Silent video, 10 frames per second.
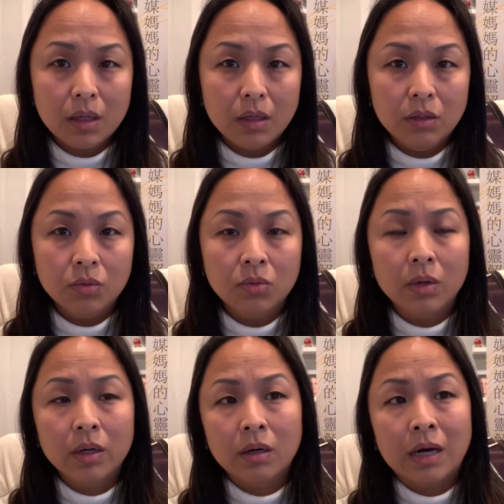you
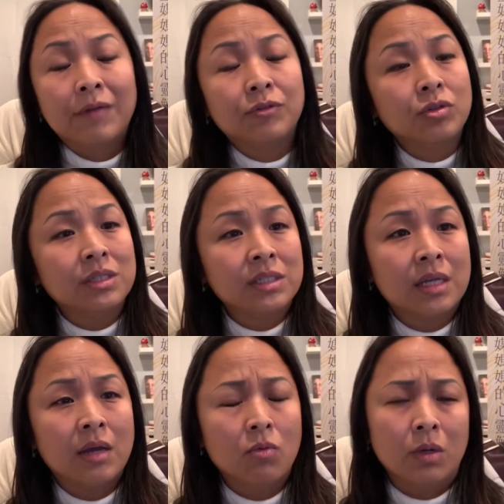will have to
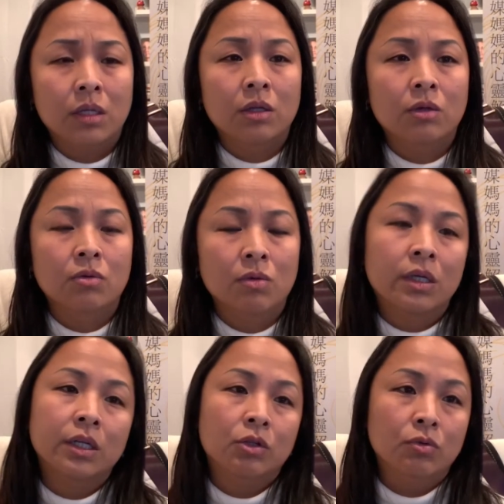decide what you want
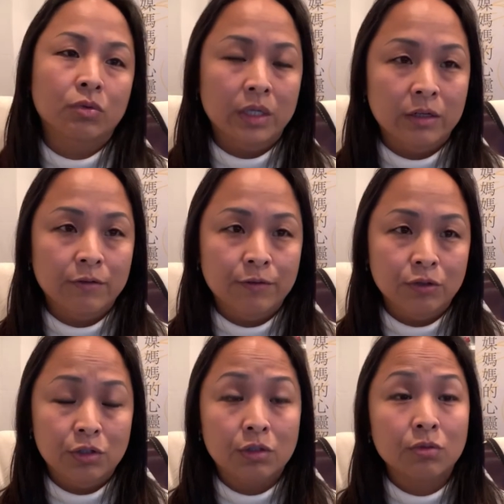to do in the
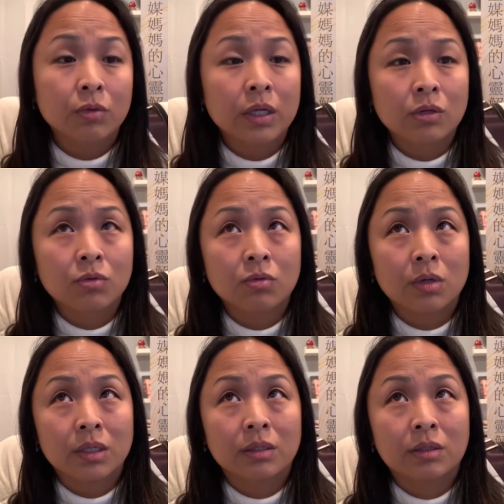future, where you
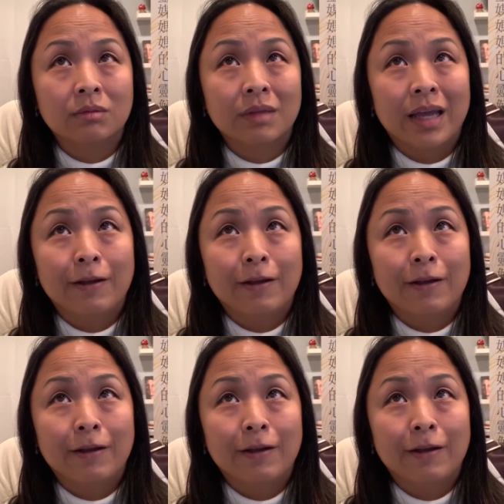want to